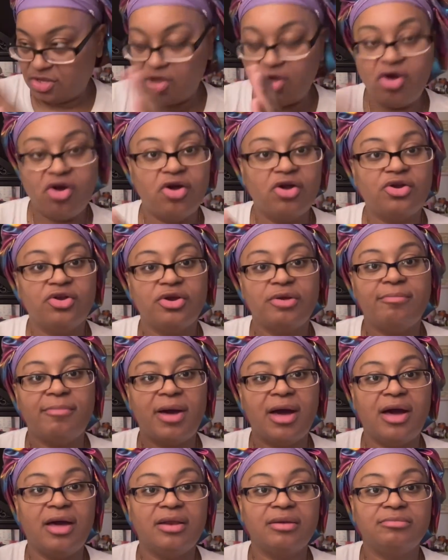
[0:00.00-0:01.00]
hard on the
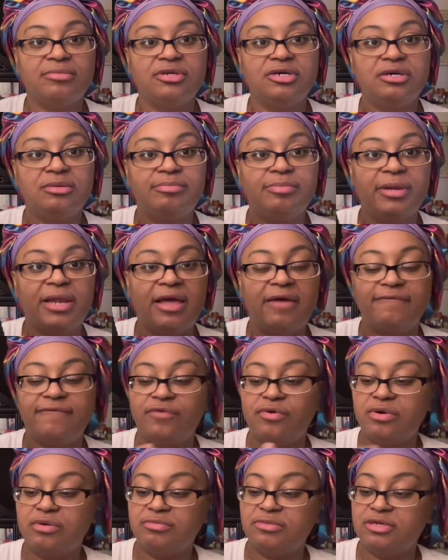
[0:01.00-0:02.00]
bottom, little
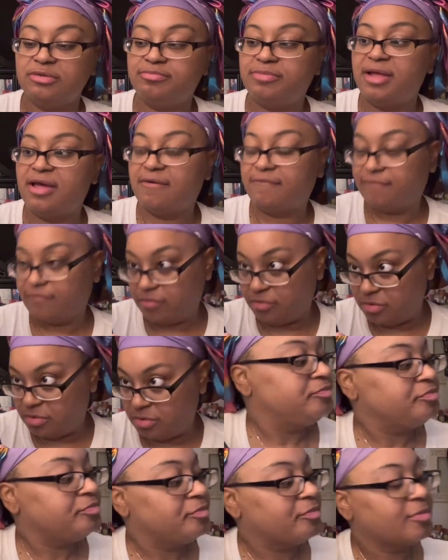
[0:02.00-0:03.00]
platform, little platform.
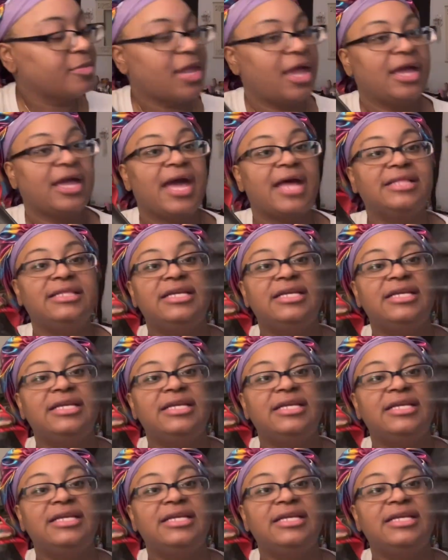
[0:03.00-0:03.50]
I got